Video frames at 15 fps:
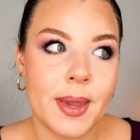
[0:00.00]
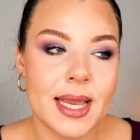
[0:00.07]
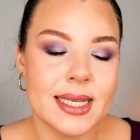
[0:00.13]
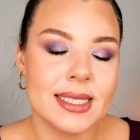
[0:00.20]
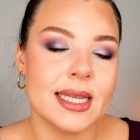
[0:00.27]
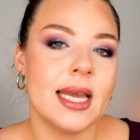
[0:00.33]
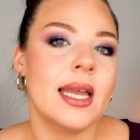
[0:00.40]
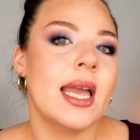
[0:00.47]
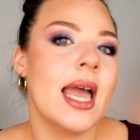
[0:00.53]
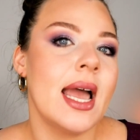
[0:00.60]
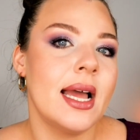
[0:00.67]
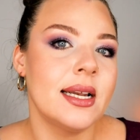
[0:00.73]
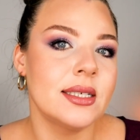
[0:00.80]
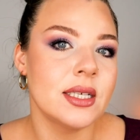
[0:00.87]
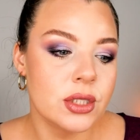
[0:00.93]
basic
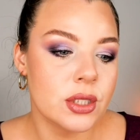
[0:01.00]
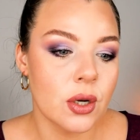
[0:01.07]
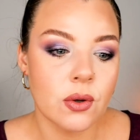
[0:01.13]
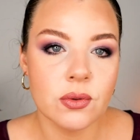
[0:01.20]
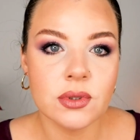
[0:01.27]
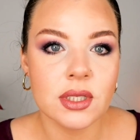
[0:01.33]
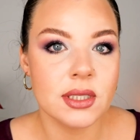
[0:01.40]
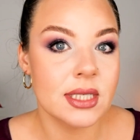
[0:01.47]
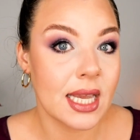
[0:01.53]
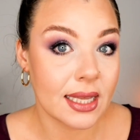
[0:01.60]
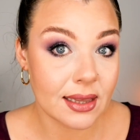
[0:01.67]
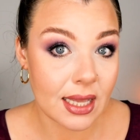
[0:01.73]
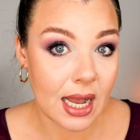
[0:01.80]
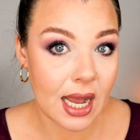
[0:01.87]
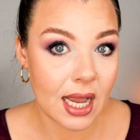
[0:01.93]
and don't get
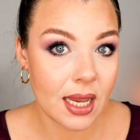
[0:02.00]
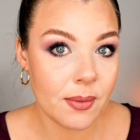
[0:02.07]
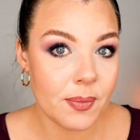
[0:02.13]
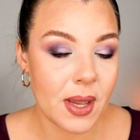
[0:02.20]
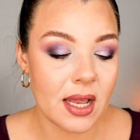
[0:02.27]
the hype